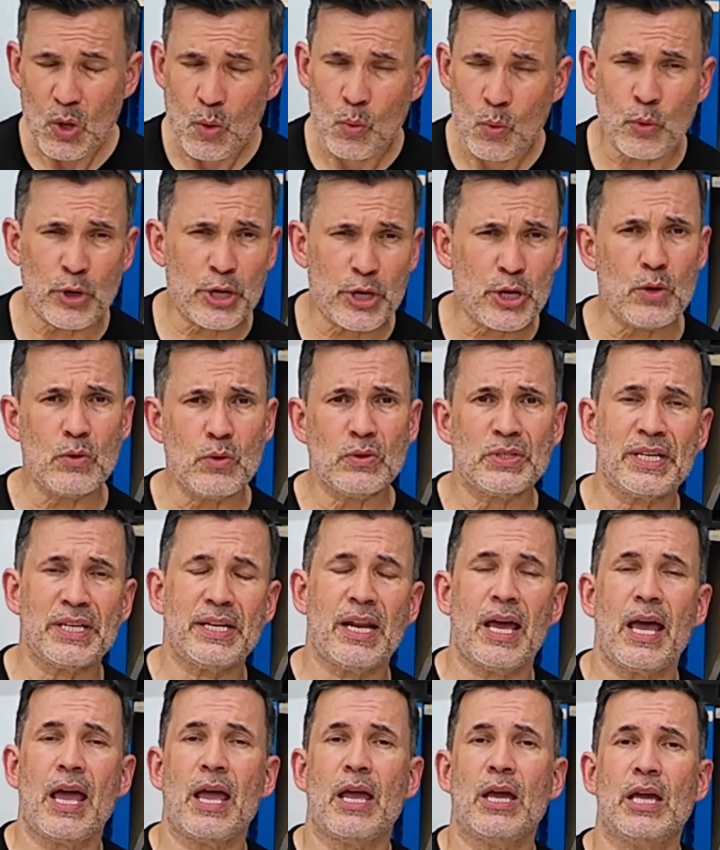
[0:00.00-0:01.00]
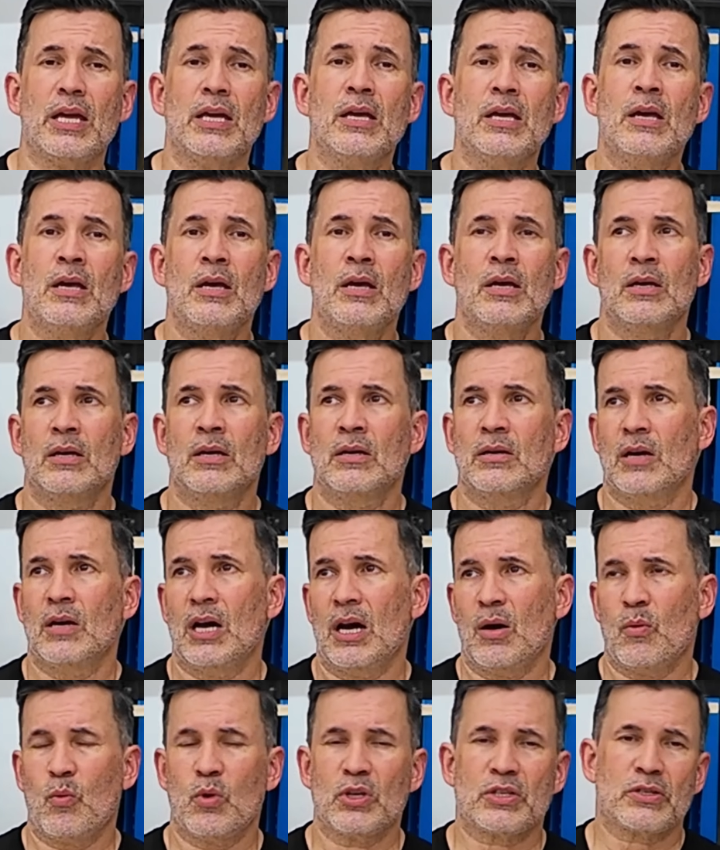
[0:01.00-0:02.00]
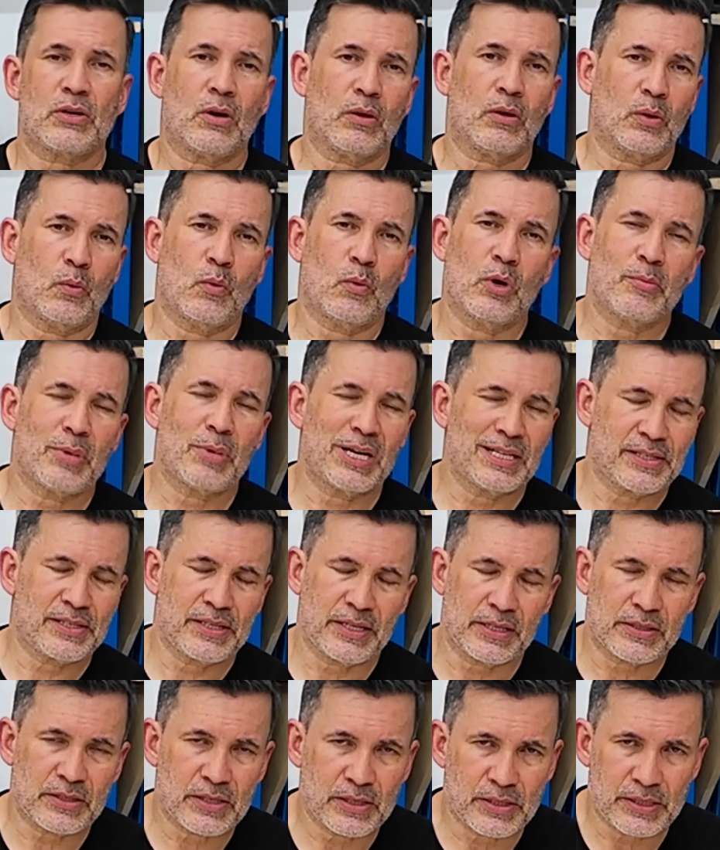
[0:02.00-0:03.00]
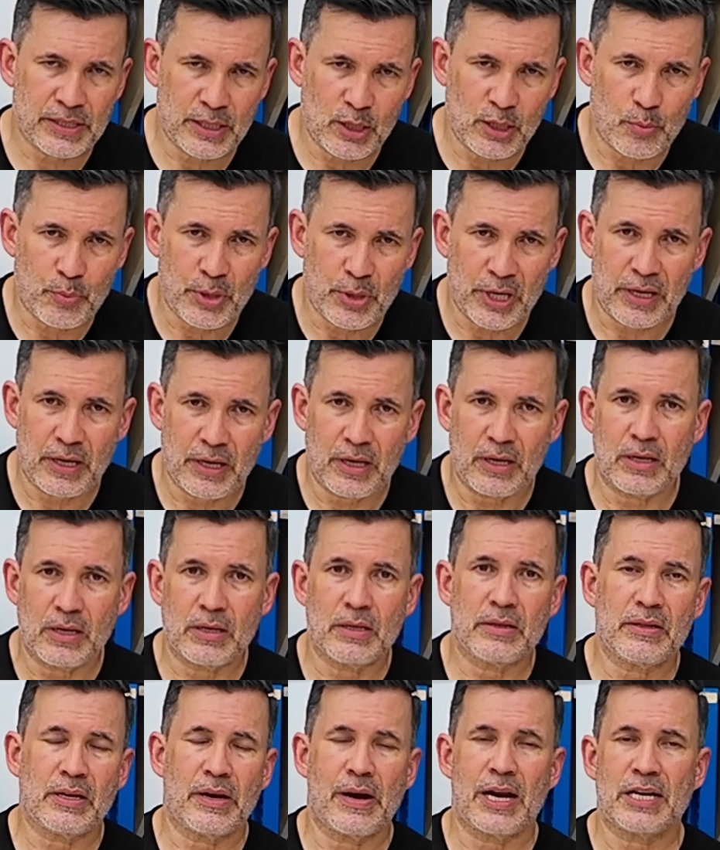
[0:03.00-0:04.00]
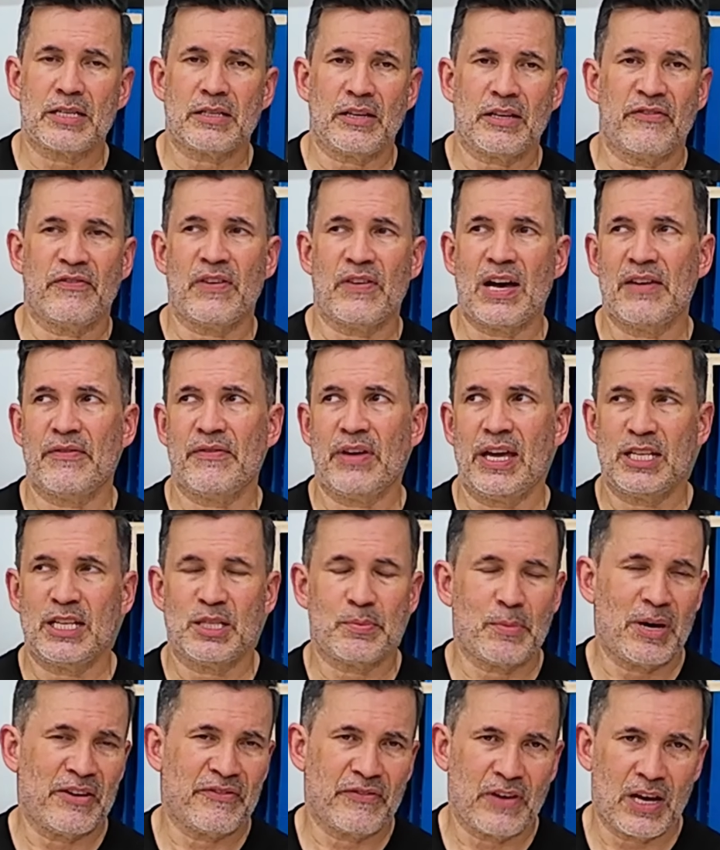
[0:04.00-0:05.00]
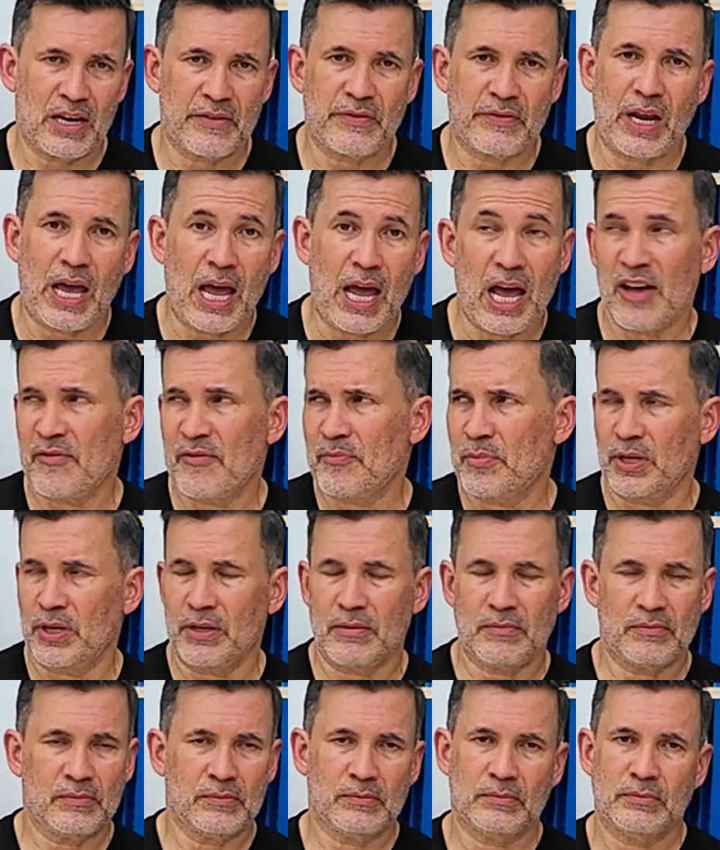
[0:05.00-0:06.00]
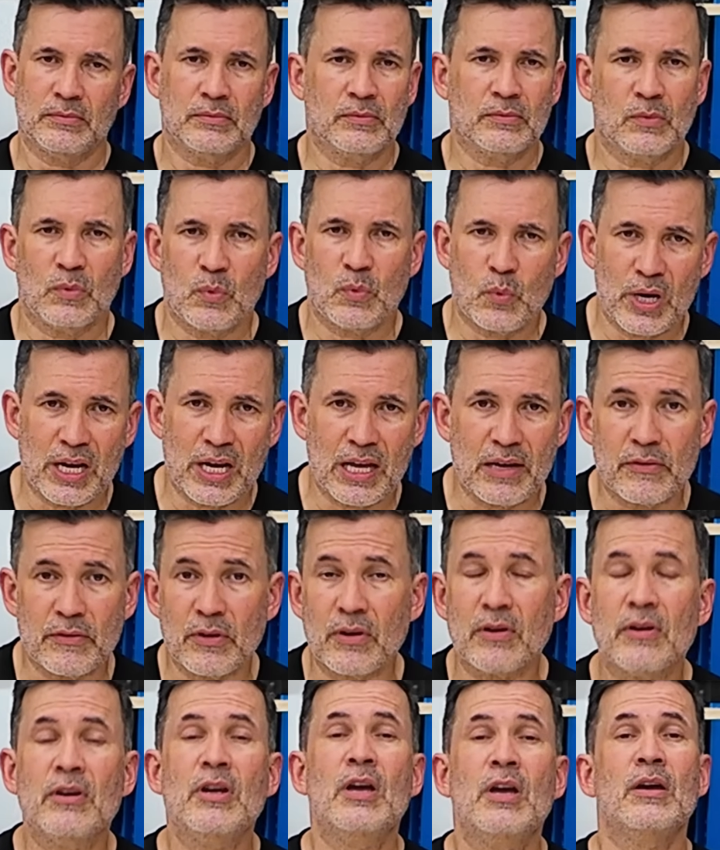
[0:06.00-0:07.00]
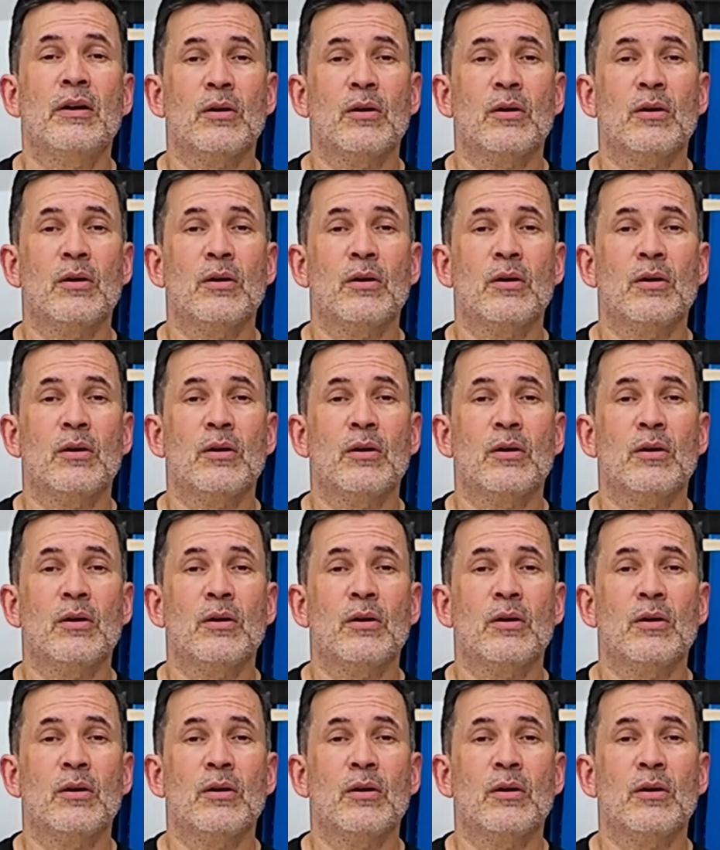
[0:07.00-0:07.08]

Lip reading: We're using a what's called a 1x6 cedar picket. They're actually 5/8 by 5.5, but whatever.